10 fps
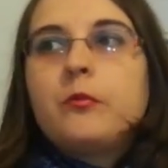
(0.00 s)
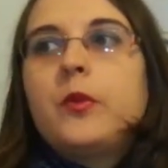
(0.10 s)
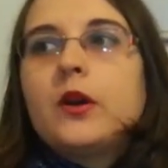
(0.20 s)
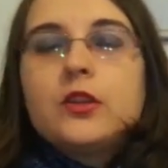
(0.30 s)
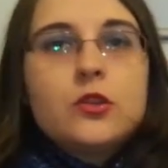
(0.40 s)

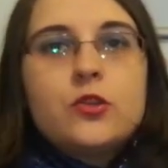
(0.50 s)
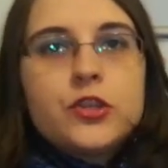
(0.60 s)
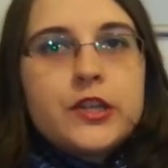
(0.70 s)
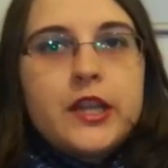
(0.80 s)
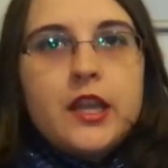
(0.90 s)
but
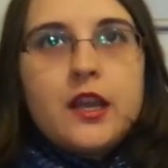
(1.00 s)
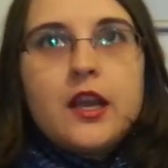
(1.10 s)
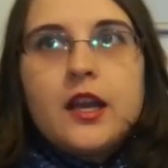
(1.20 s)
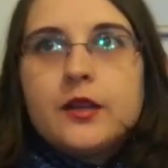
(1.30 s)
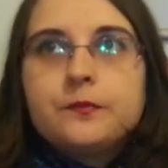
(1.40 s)
usually
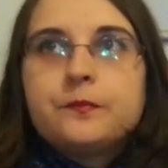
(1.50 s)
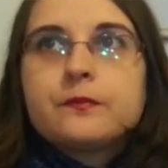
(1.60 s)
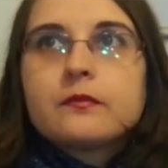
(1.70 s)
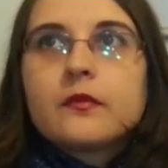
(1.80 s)
when